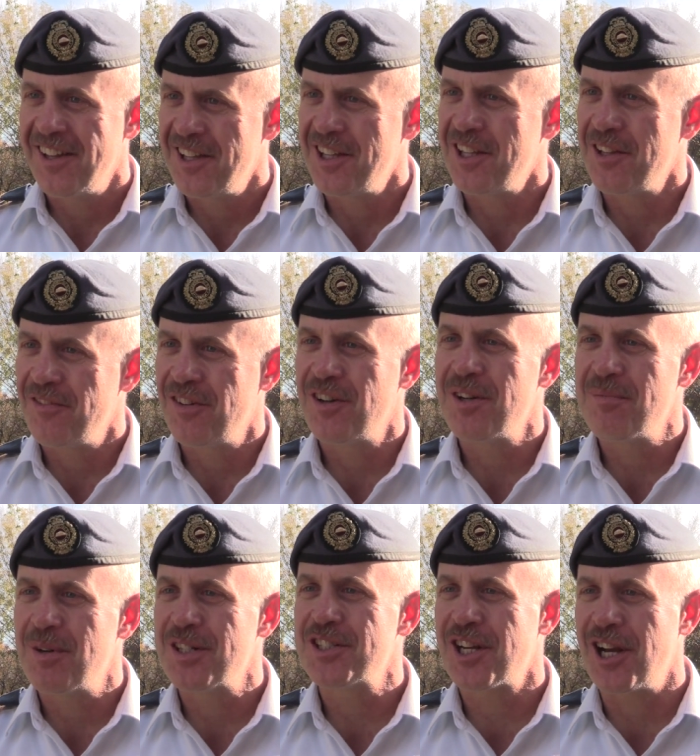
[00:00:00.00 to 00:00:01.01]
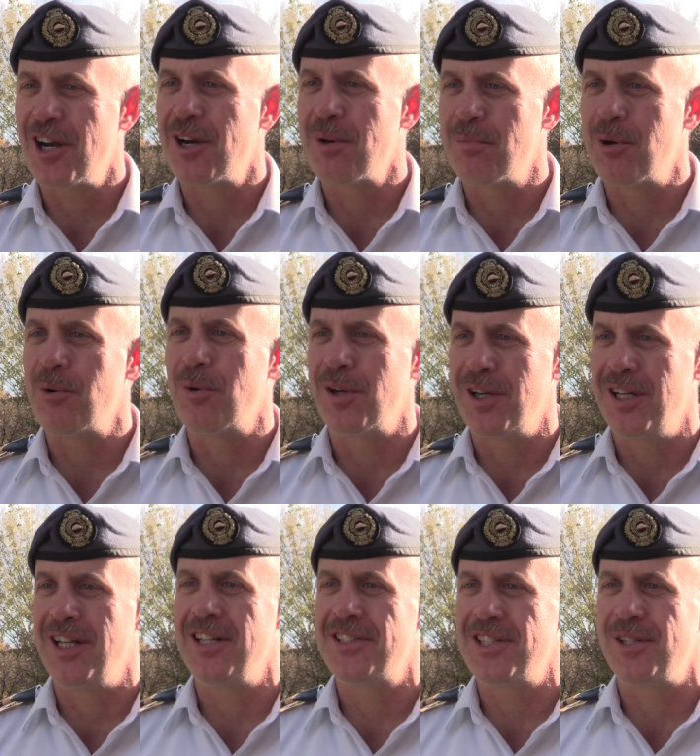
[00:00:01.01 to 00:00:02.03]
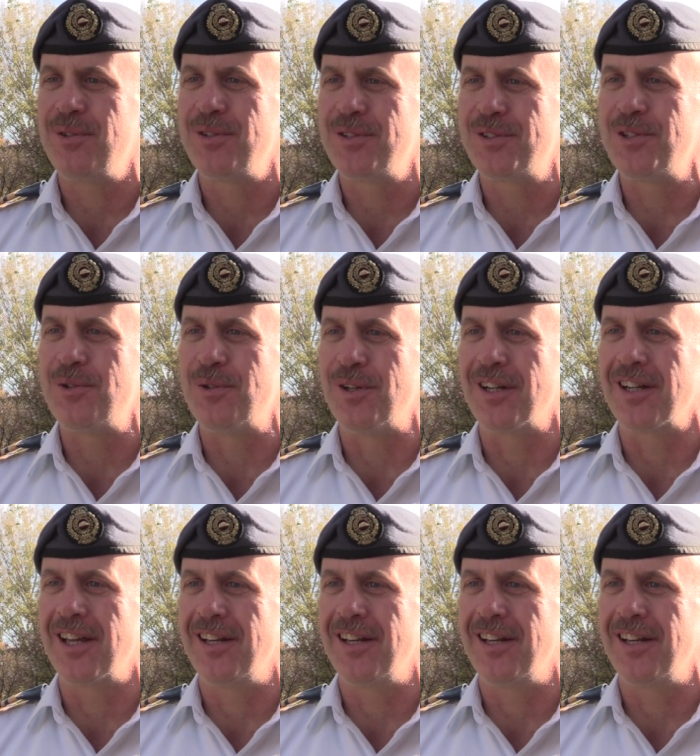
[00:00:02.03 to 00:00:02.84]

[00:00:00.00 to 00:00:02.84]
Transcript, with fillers: he very much cared about what it is he was doing.